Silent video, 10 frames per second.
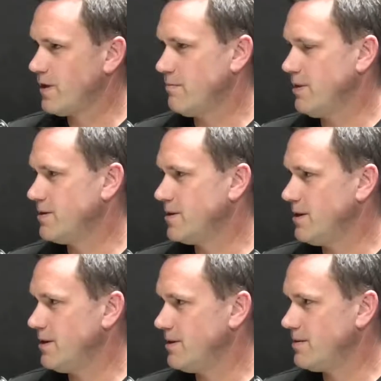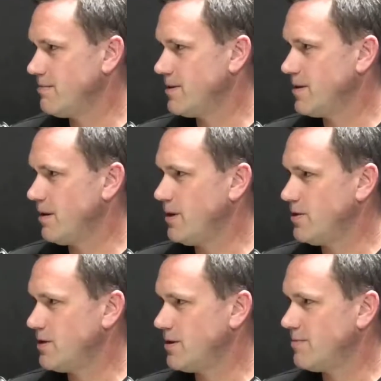fundamentally the same
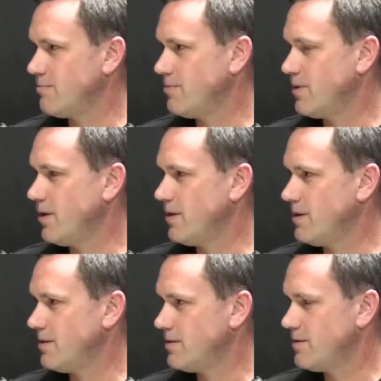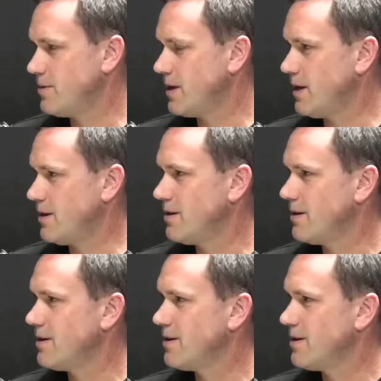engine behind the simulator